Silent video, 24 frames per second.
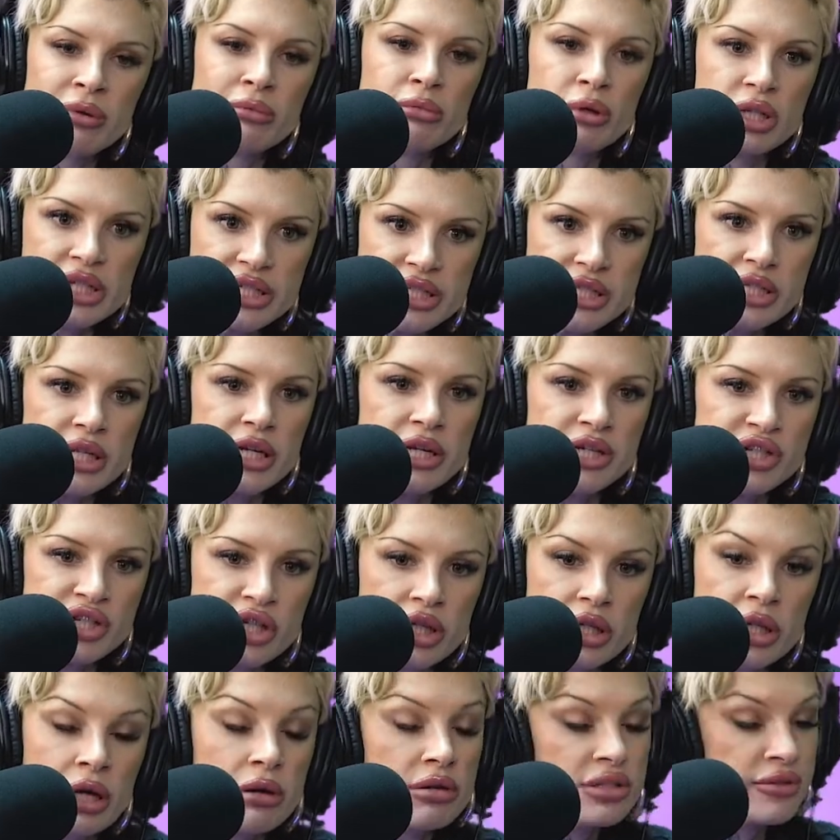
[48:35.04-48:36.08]
and
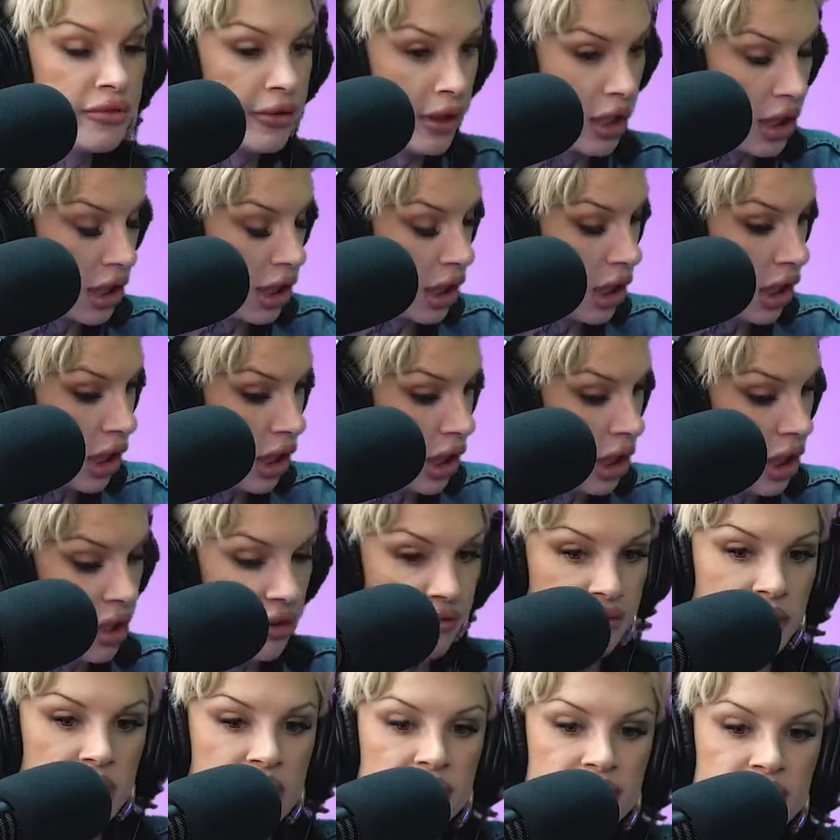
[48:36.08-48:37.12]
molestation. That was fun,
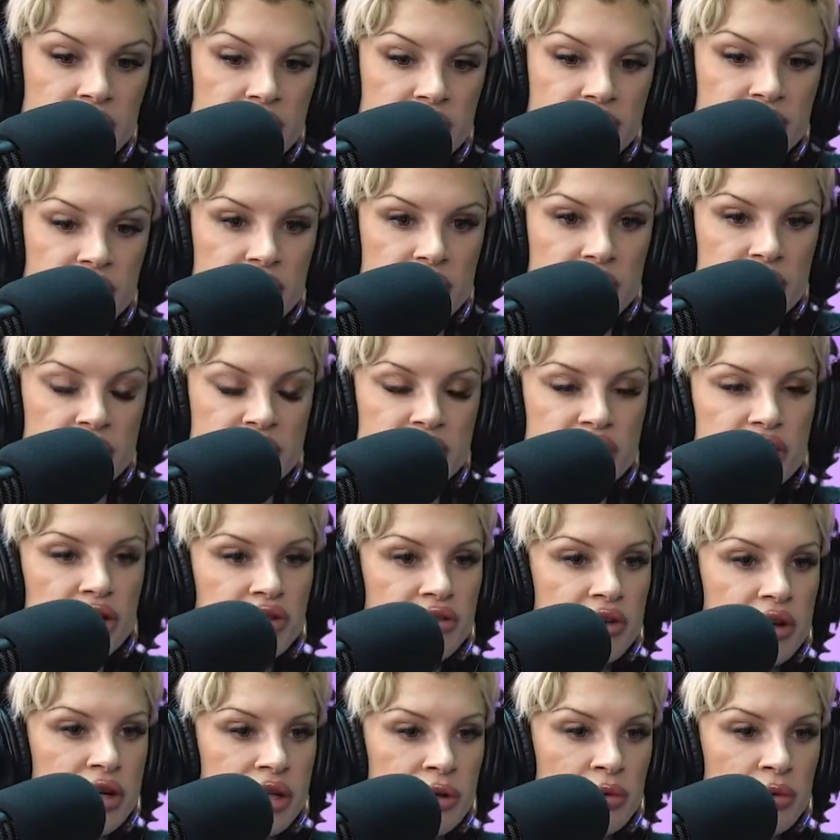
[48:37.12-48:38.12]
funny, funny, funny. It's so funny.